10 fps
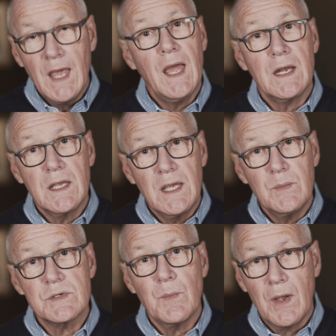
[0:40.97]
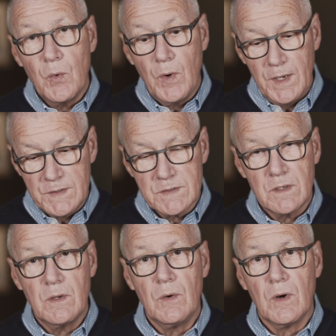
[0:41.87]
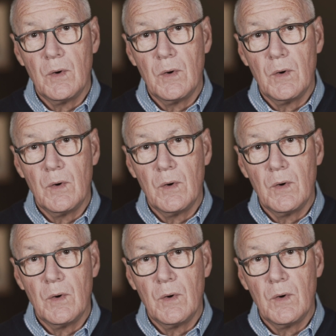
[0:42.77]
and keeps my way secure."